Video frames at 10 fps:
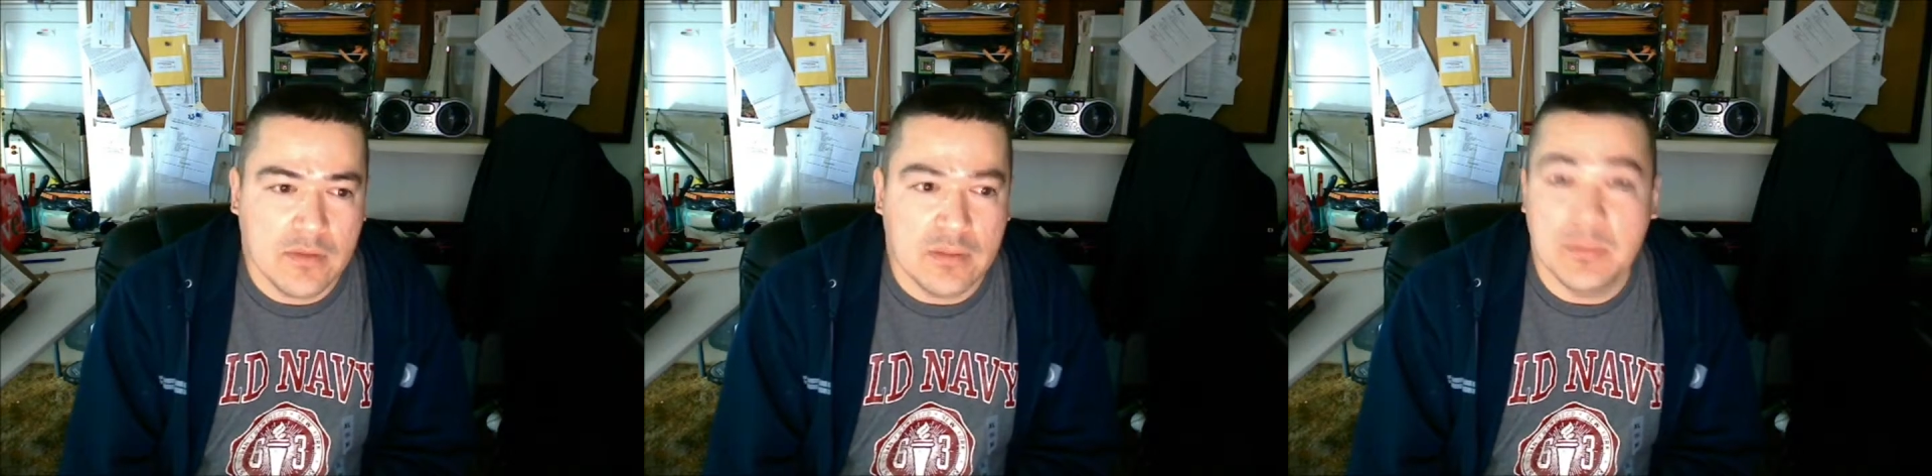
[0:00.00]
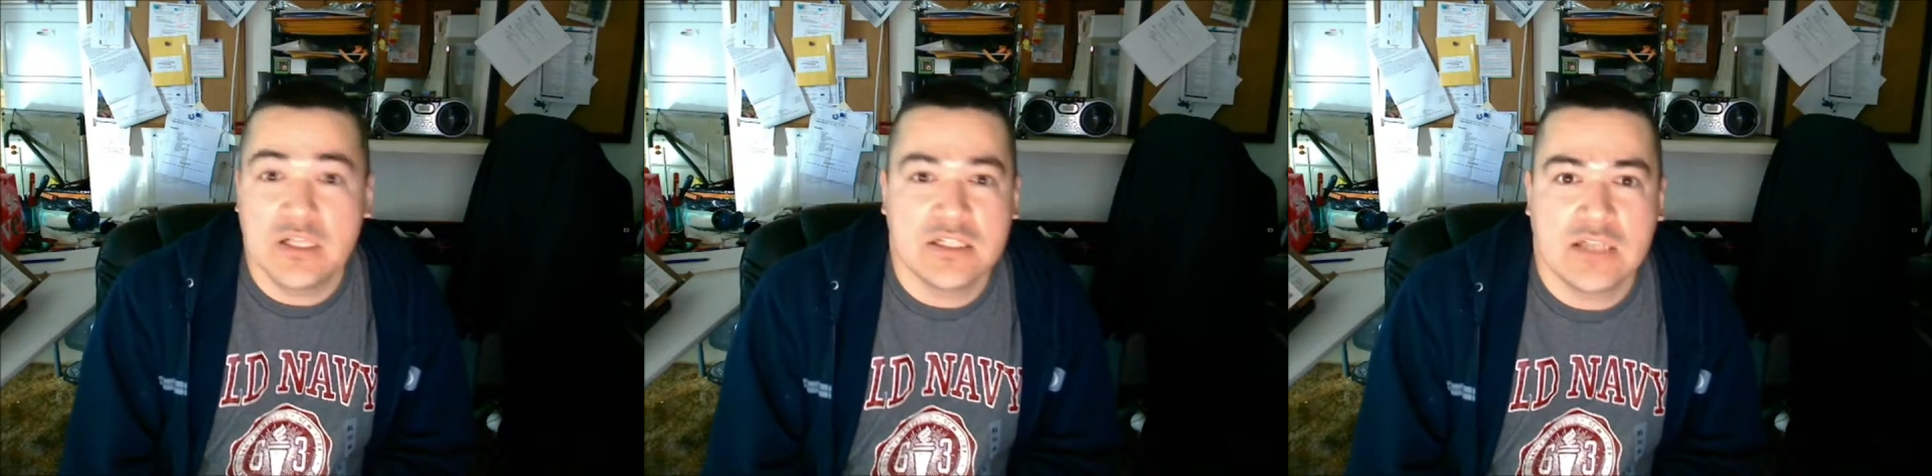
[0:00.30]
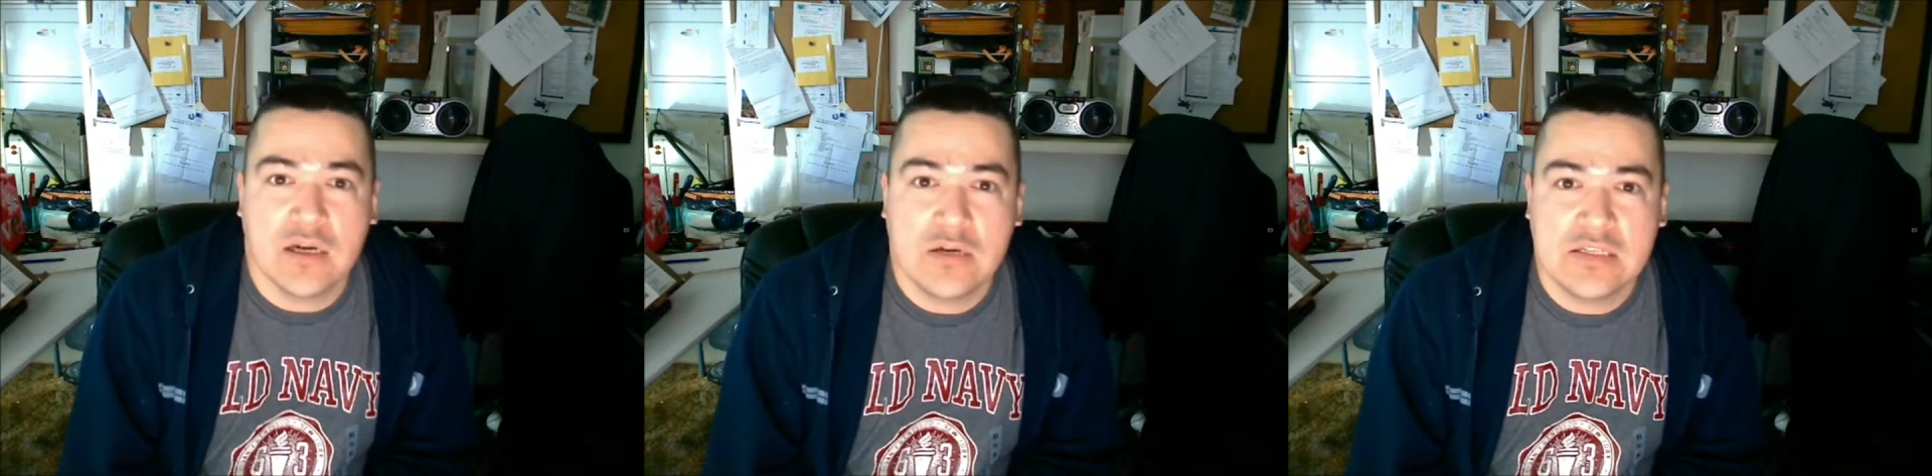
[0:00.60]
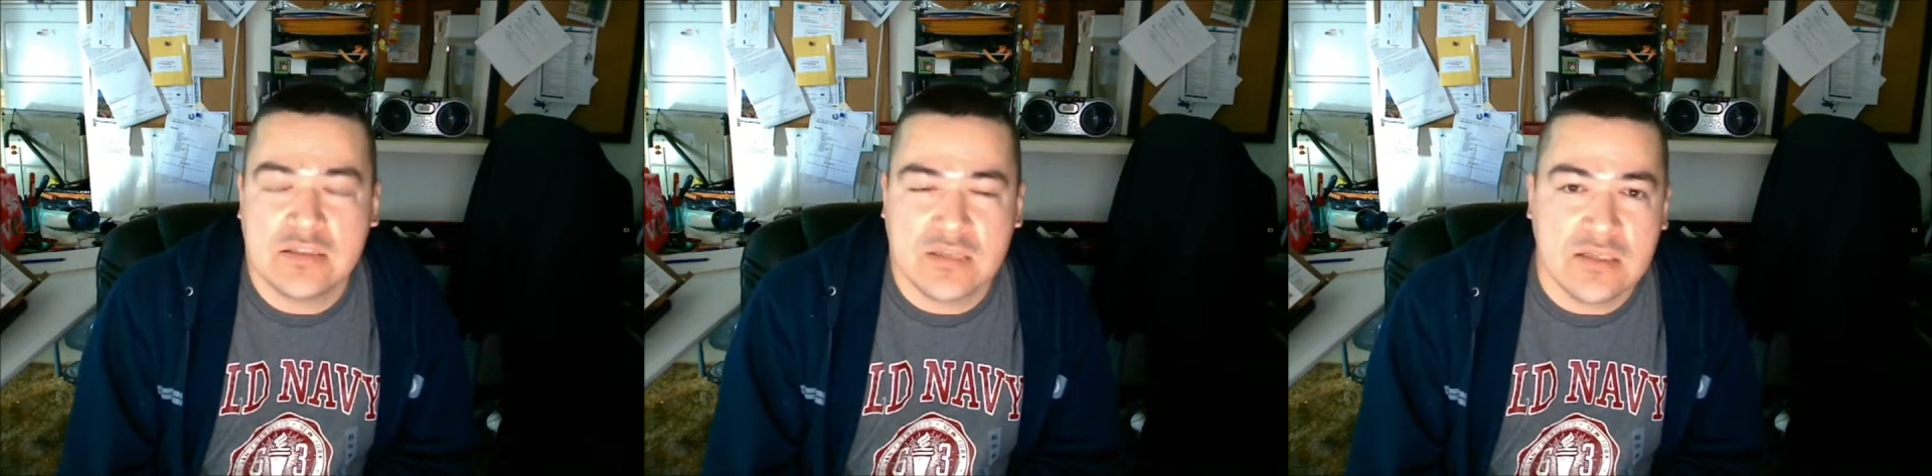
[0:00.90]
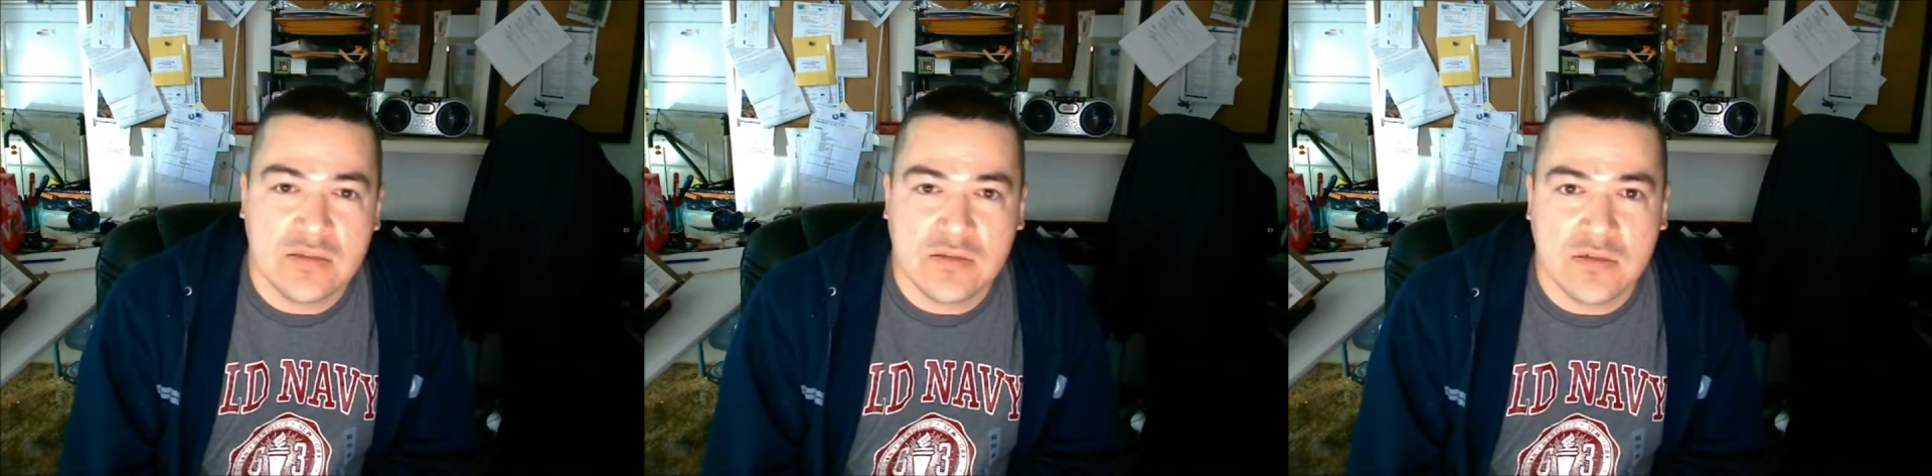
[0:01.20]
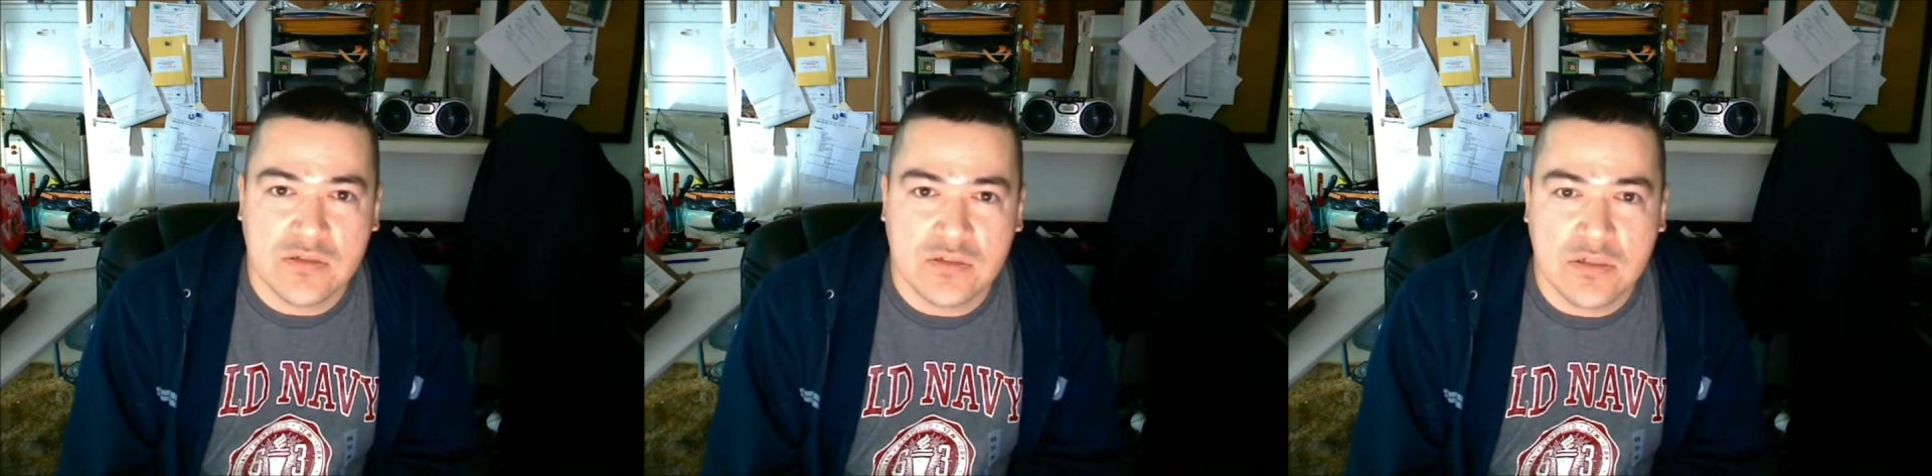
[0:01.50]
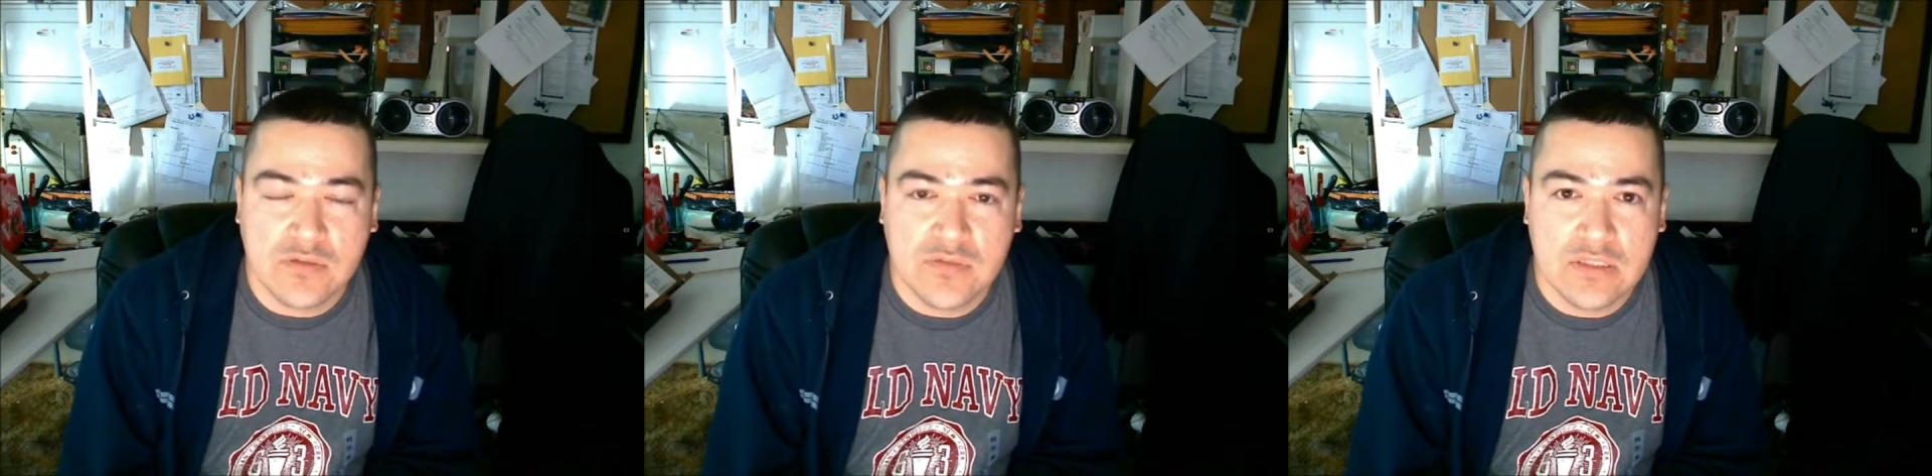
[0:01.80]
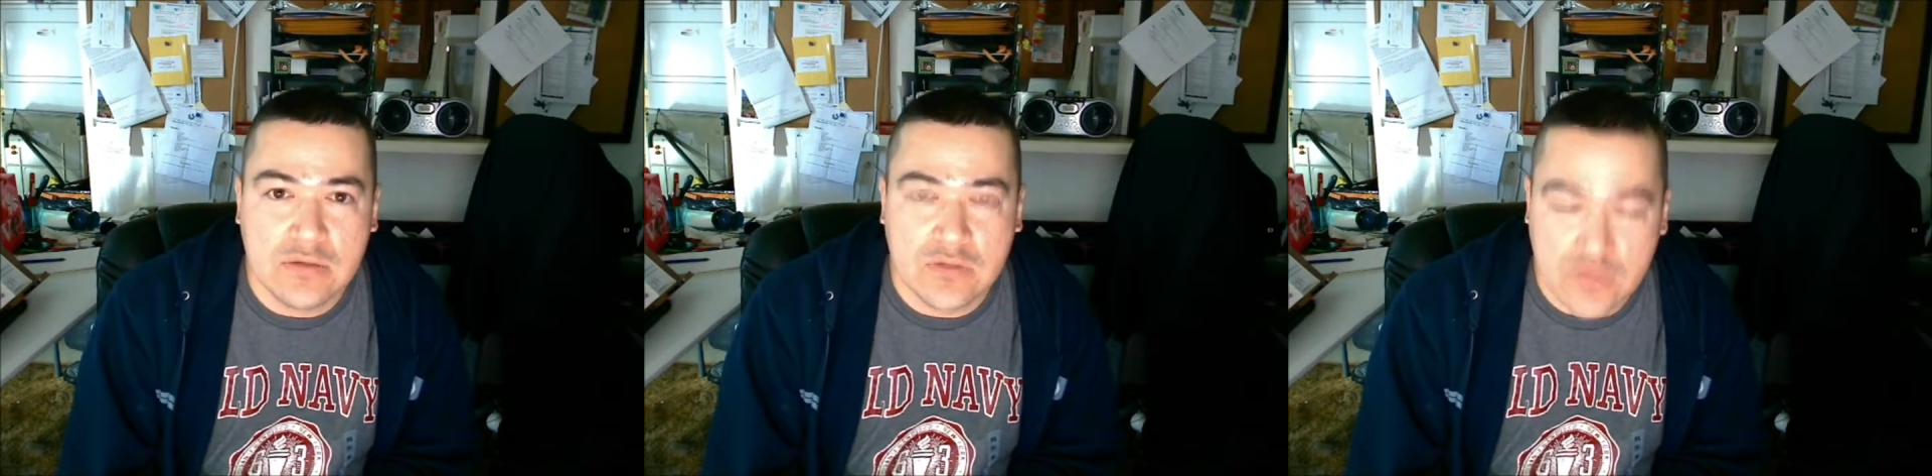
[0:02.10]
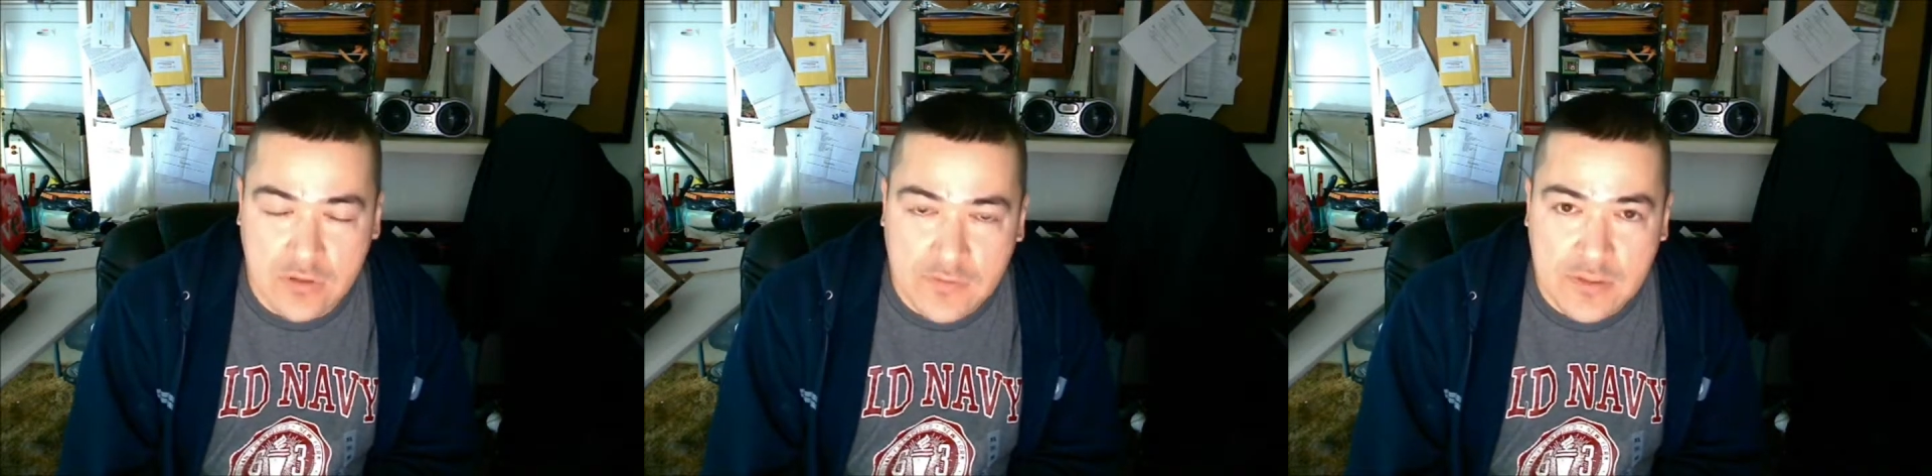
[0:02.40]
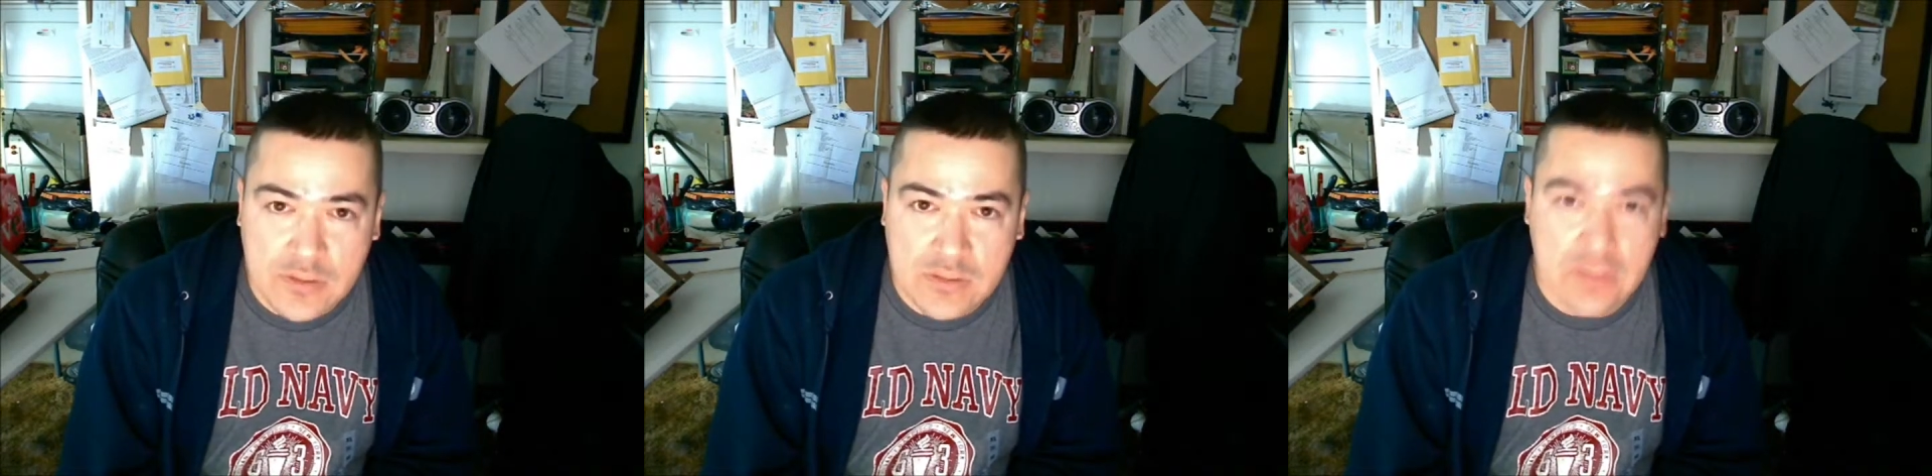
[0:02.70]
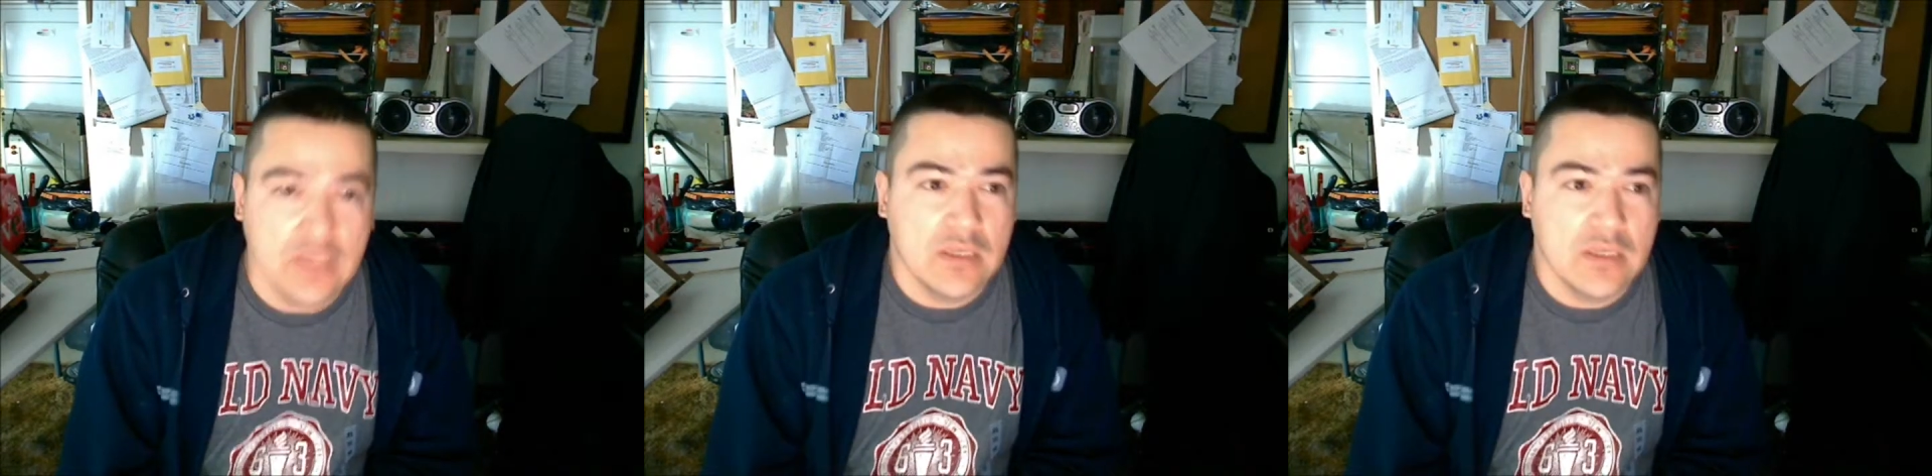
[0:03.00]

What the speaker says: the military seized their servers,